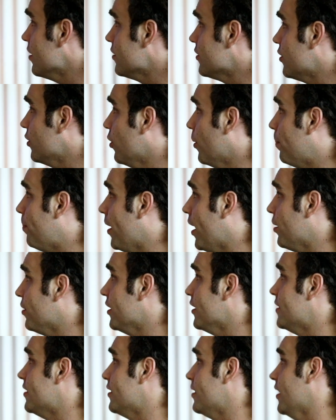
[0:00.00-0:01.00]
So a
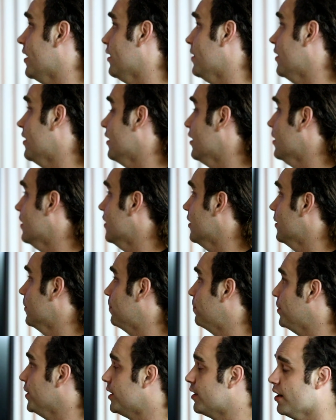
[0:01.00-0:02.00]
bounded state.
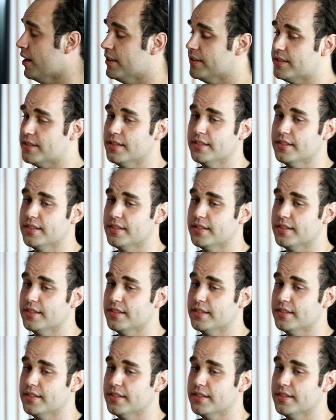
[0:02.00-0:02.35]
Because